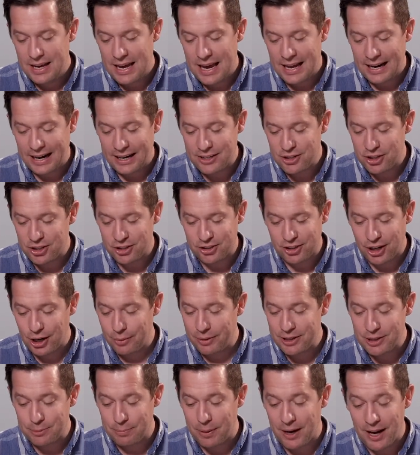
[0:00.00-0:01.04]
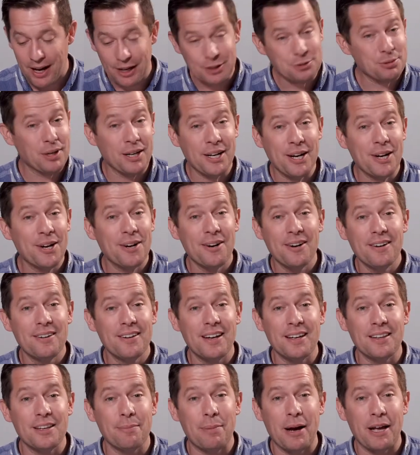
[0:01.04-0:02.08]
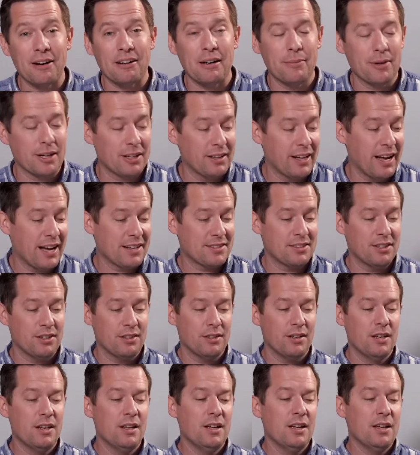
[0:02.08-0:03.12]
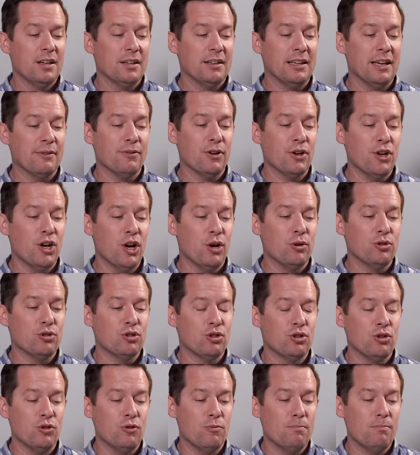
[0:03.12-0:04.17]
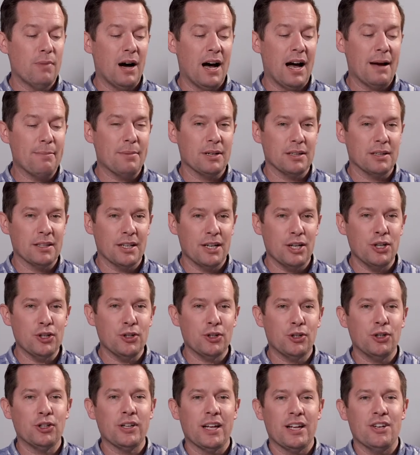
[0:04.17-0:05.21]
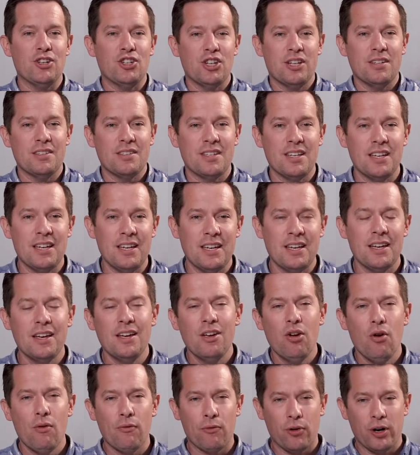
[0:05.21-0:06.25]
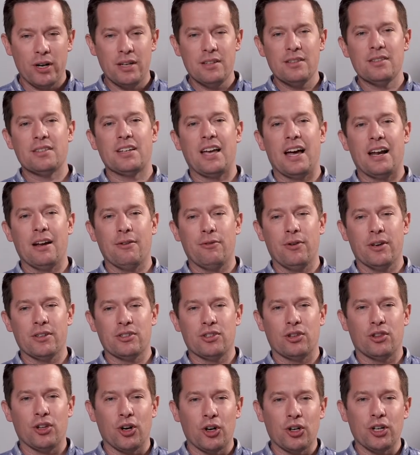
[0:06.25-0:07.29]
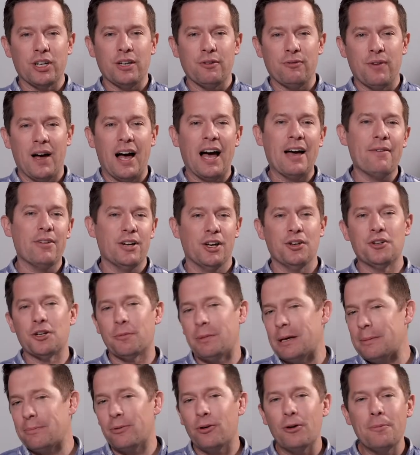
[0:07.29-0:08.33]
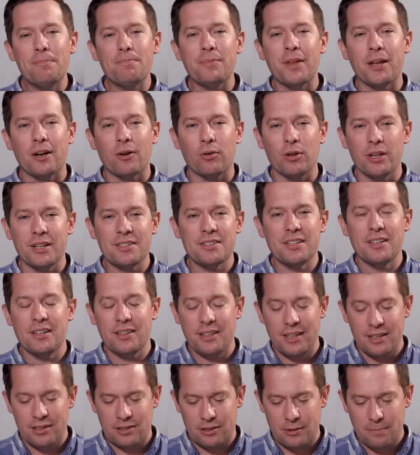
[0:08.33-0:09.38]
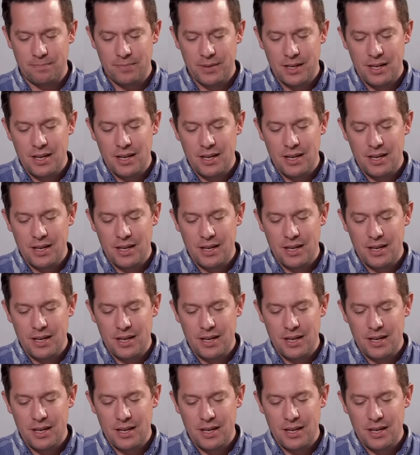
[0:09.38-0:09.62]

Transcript: And I just always pause right here in the Panorama class and give a note to my millennial and Gen Z friends, kind of us 35 and under people that are listening to this.